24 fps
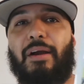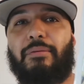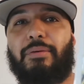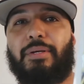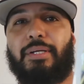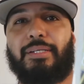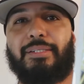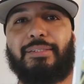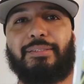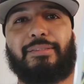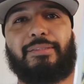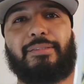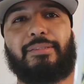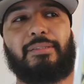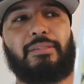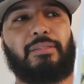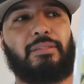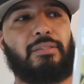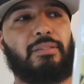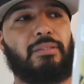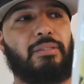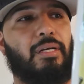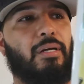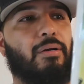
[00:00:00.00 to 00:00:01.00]

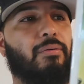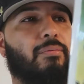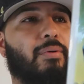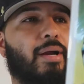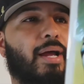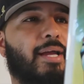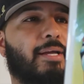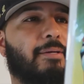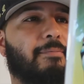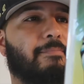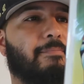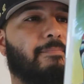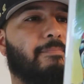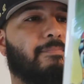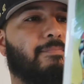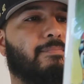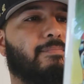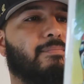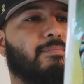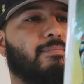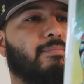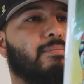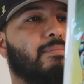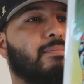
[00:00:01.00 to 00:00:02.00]
variant. All
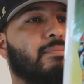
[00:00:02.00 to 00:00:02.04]
right,